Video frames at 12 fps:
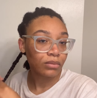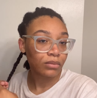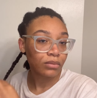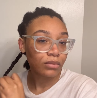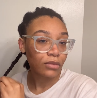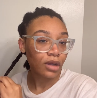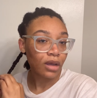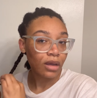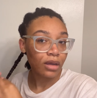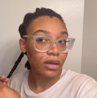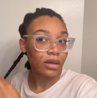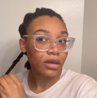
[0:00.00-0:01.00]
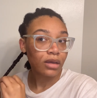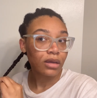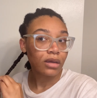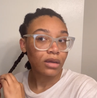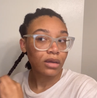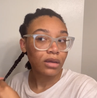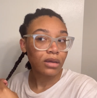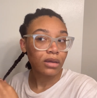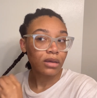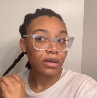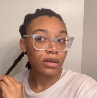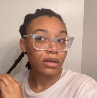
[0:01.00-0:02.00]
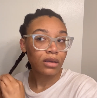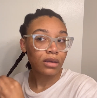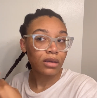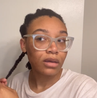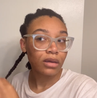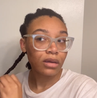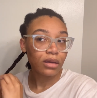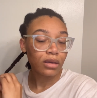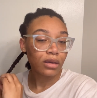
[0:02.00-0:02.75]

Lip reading: (silence)